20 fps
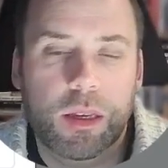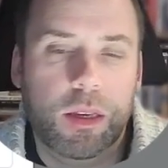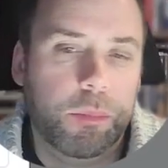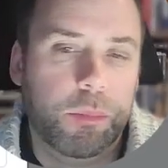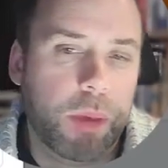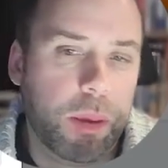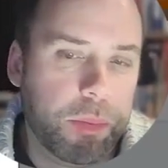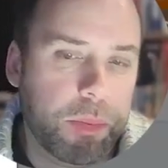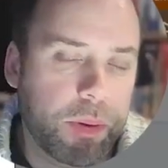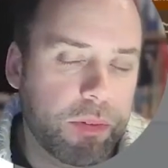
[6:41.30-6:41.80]

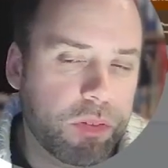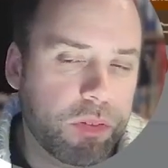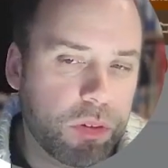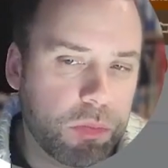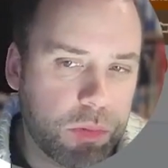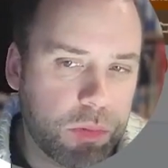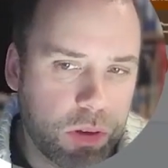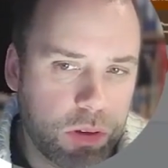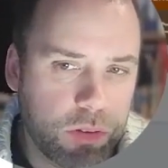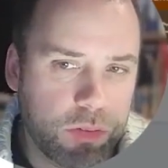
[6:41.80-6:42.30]
maybe if
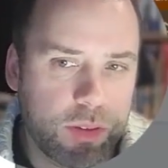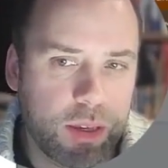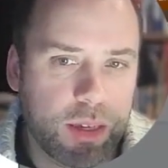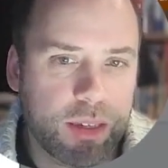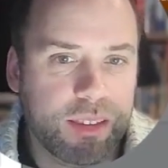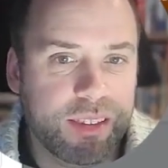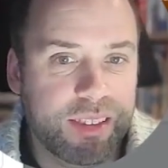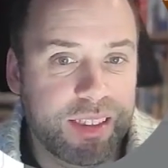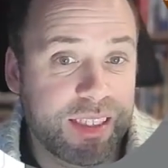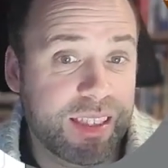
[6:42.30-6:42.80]
some
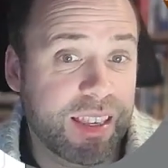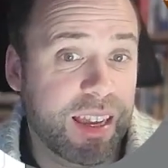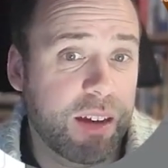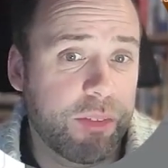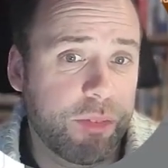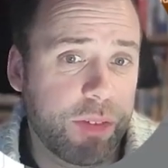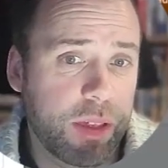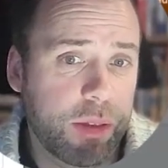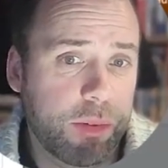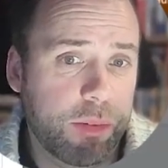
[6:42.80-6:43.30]
contacts didn't
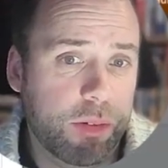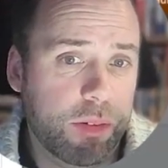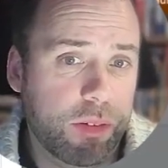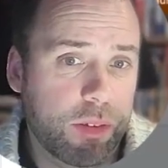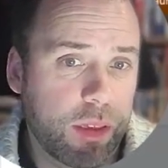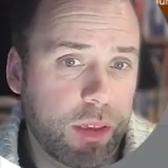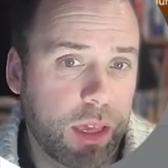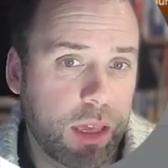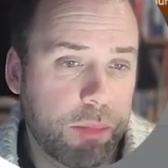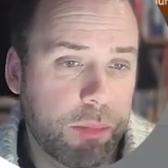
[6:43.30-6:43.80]
have
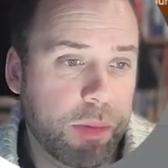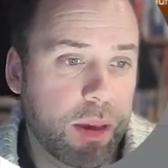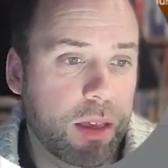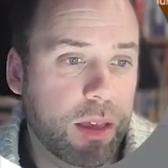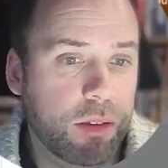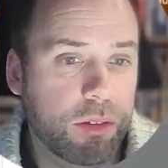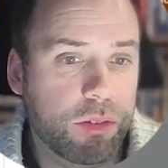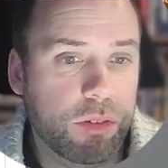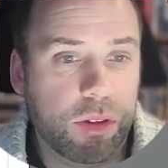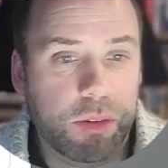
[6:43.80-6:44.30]

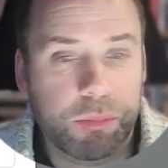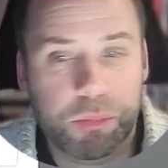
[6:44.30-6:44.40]
emails